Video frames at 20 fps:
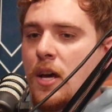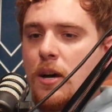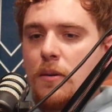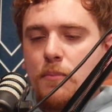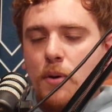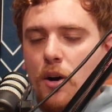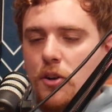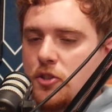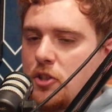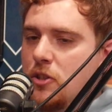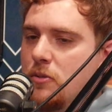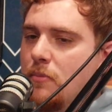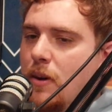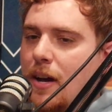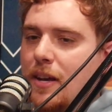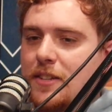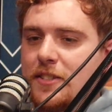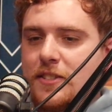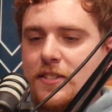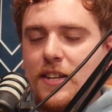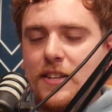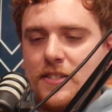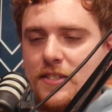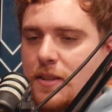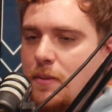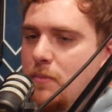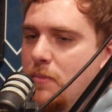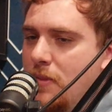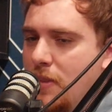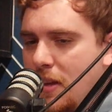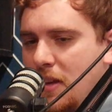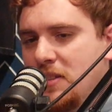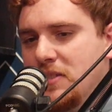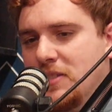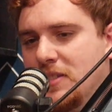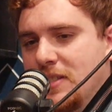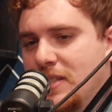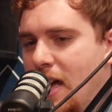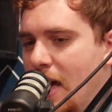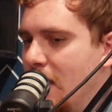Paul Giamatti says some
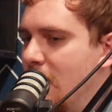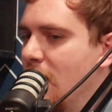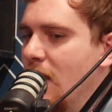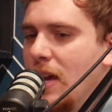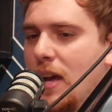things that